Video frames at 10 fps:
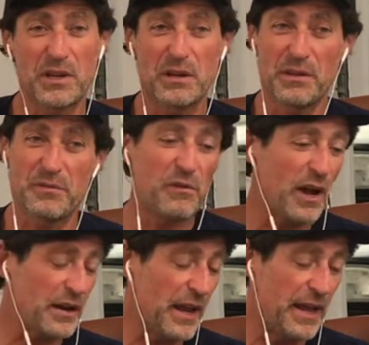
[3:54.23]
only the
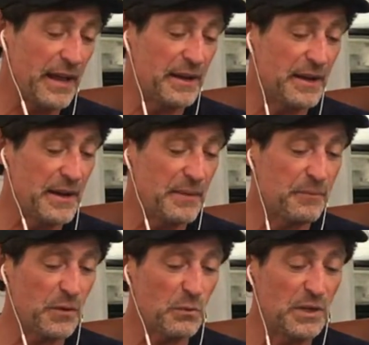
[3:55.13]
front, and
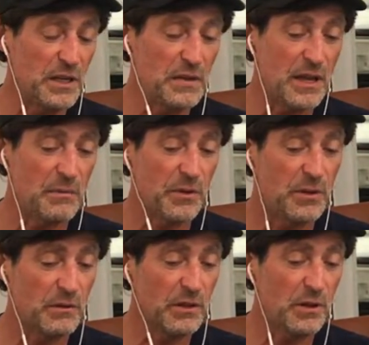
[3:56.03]
we did them, and the
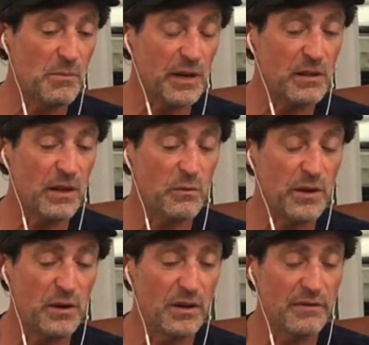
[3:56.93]
brake light
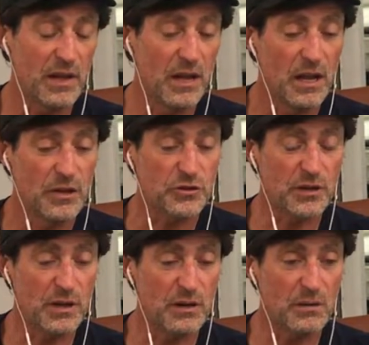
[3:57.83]
went off.
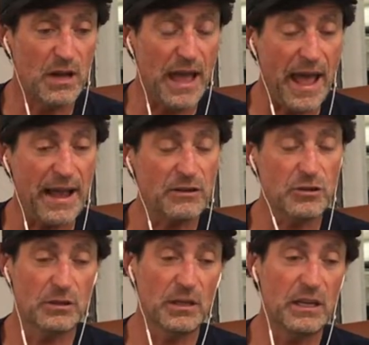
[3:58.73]
So
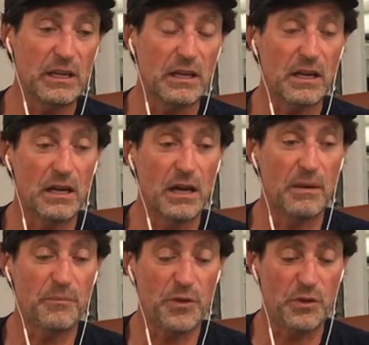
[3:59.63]
actually,
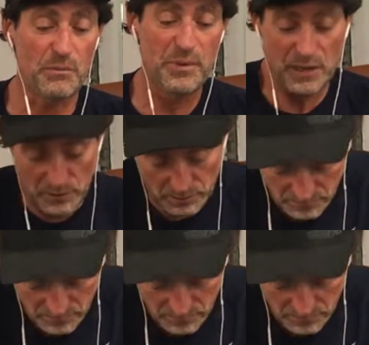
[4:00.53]
the bill,